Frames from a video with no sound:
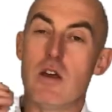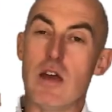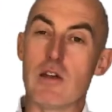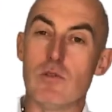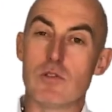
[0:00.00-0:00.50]

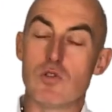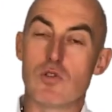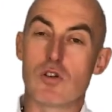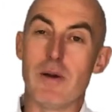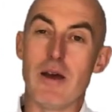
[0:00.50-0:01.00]
It will
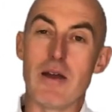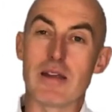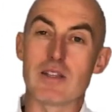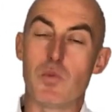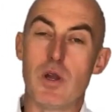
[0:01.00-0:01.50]
talk about
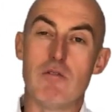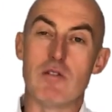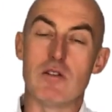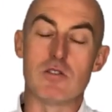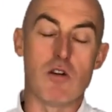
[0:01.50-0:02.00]

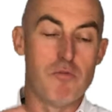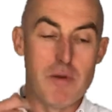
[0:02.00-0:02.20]
experience of